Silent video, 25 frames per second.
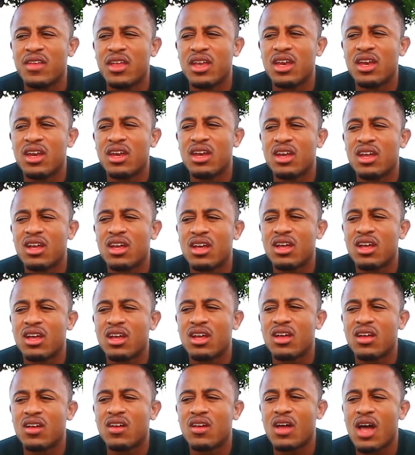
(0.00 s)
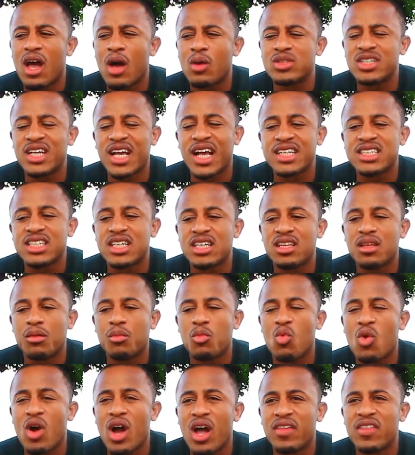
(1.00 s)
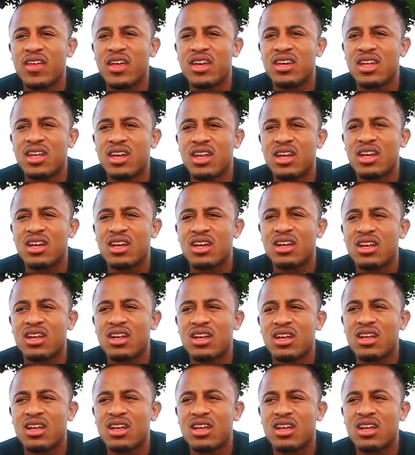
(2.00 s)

Then I was asking them why they did it,